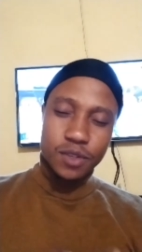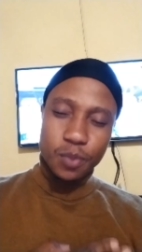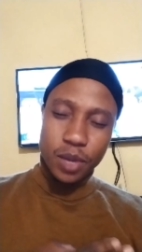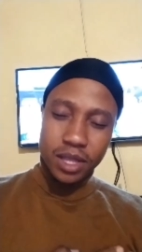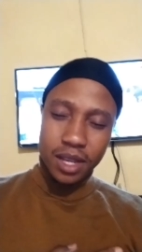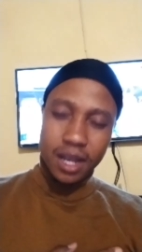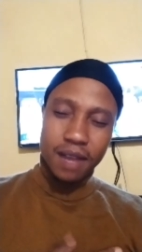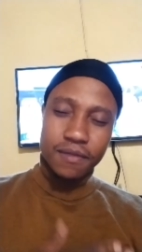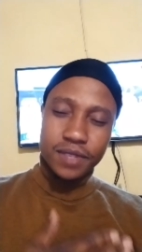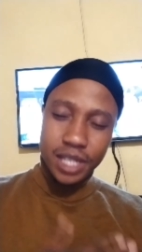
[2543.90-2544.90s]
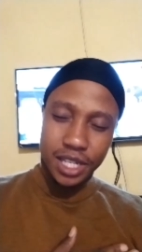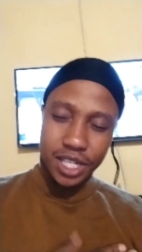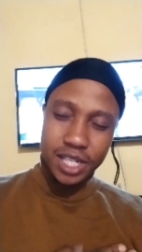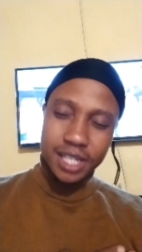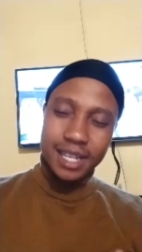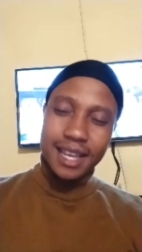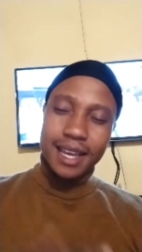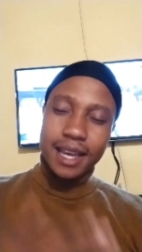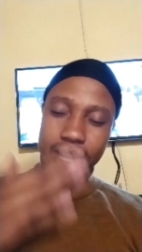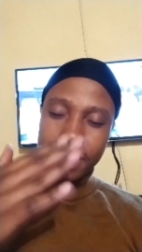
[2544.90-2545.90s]
spread the love, teach
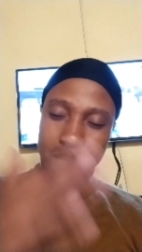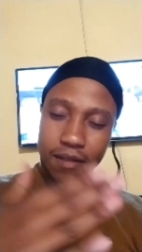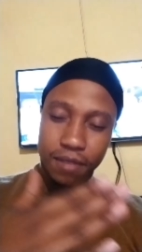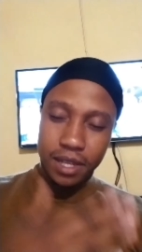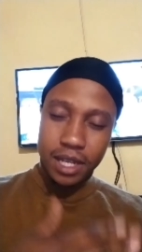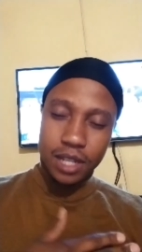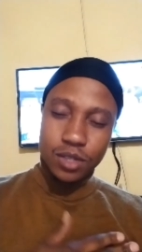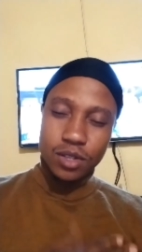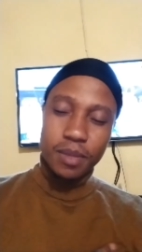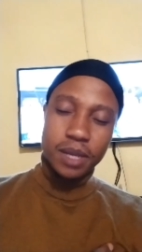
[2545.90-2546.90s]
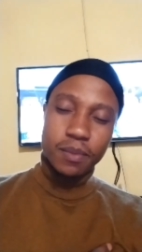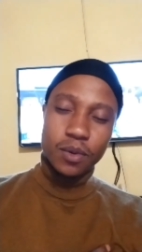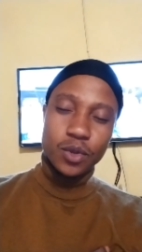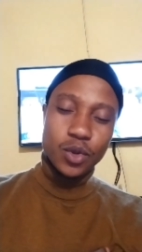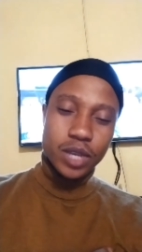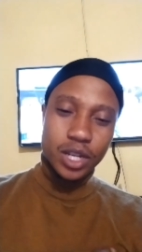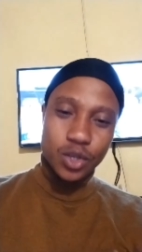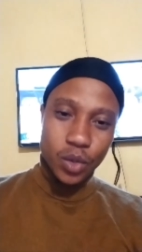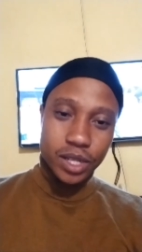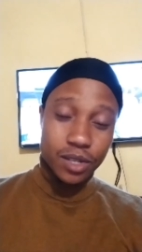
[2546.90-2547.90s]
and give healing to the people. You can
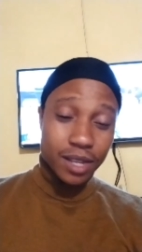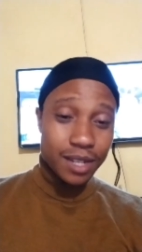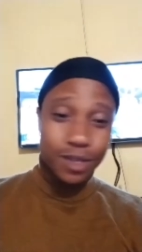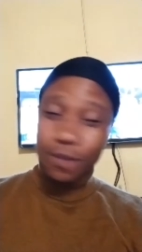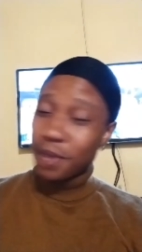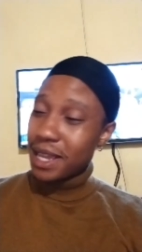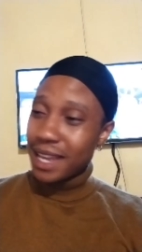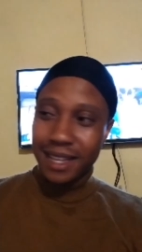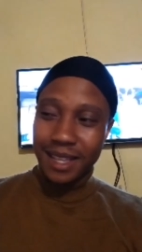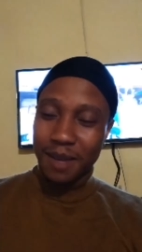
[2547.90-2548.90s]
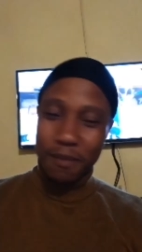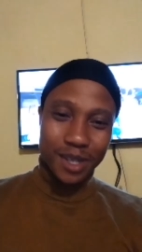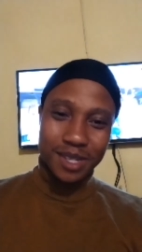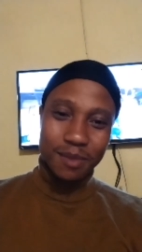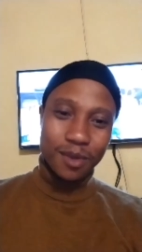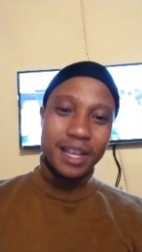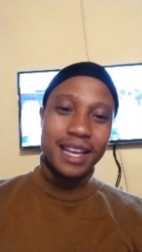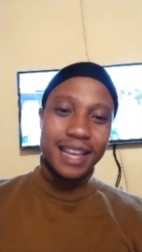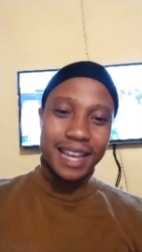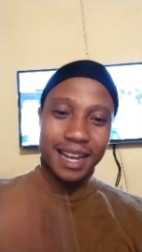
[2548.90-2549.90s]
do it. You can make anything possible.
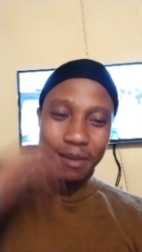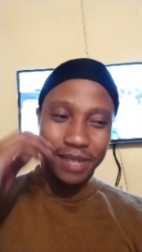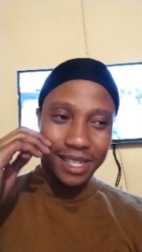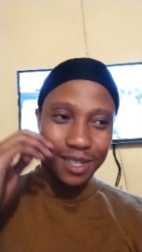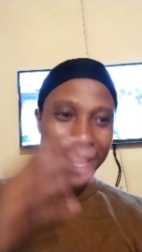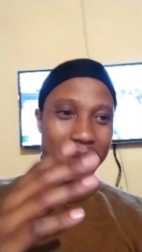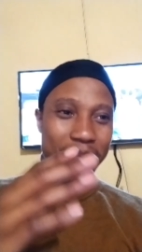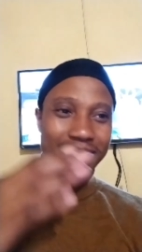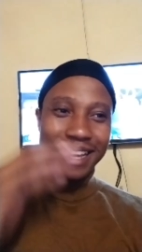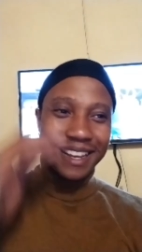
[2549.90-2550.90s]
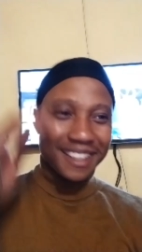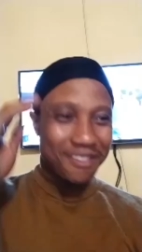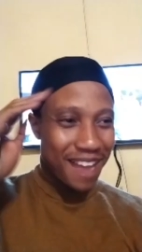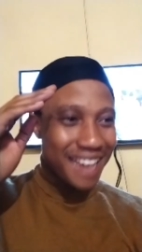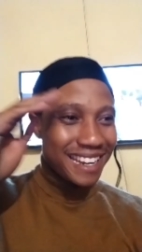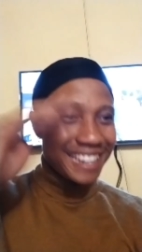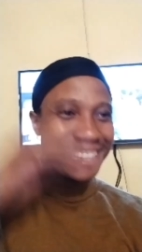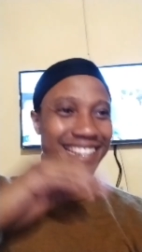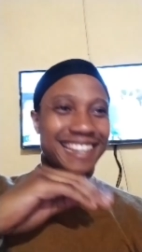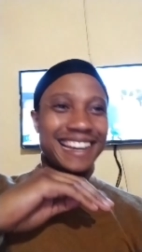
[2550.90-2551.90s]
And I'm just so happy that
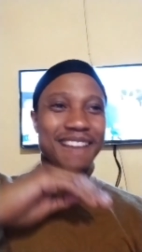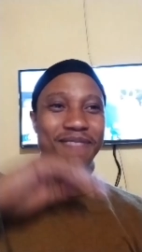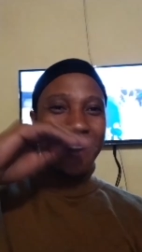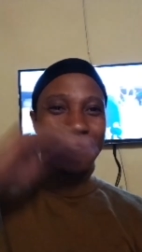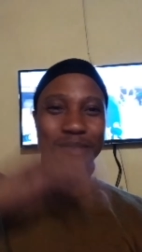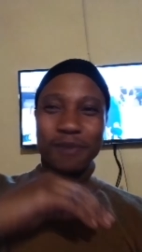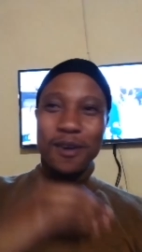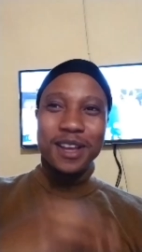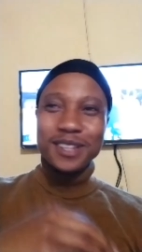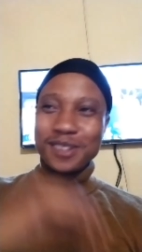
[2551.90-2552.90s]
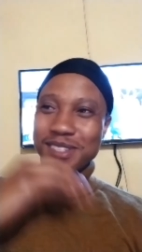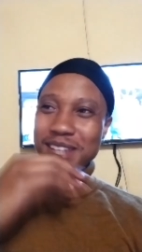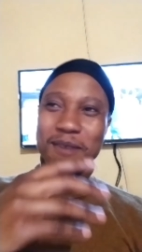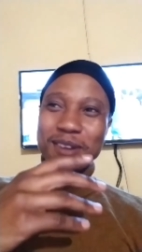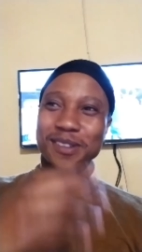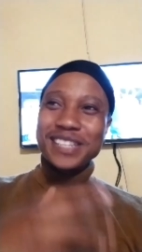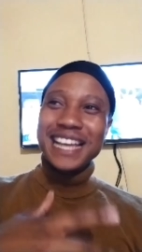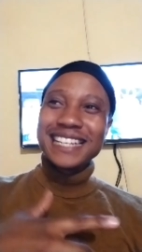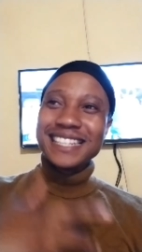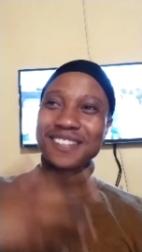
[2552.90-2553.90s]
finally I've spoken to someone who's
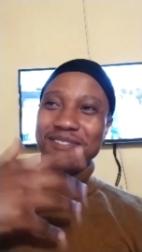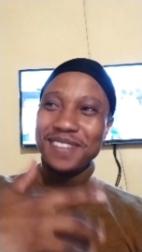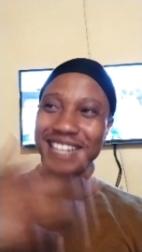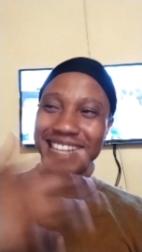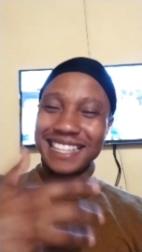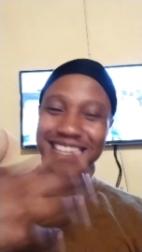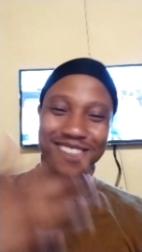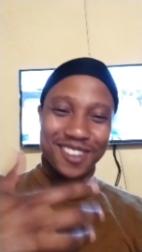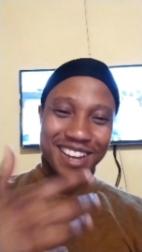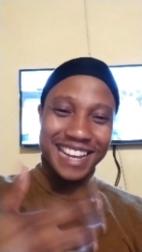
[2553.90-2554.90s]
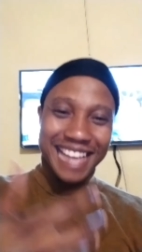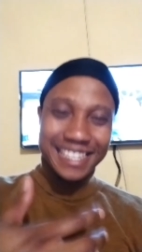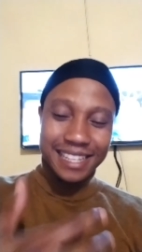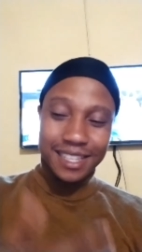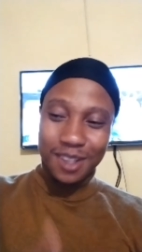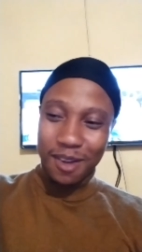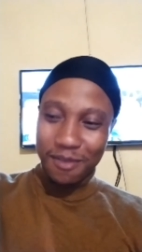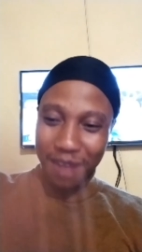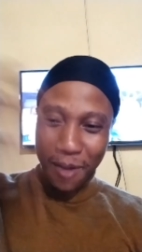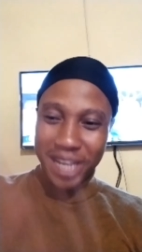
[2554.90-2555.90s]
actually feeling this great essence
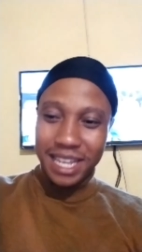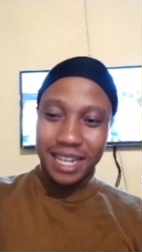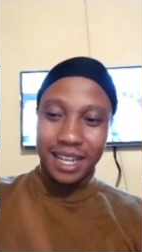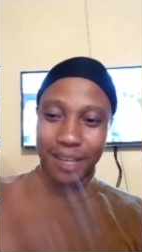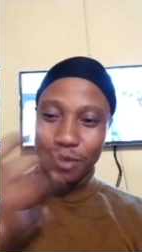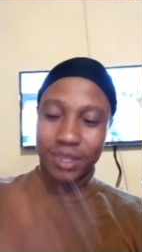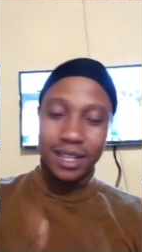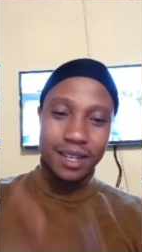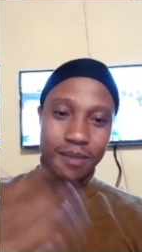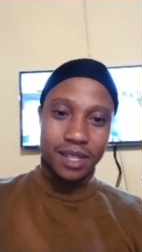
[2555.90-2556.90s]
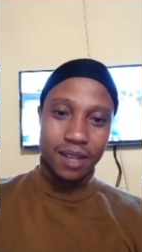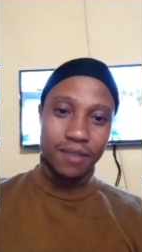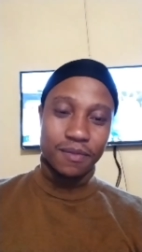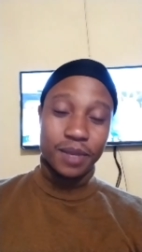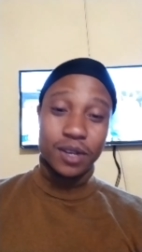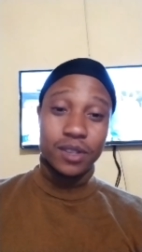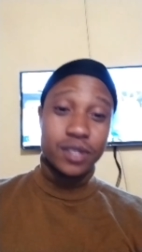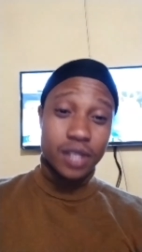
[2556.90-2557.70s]
of awakening within themselves, because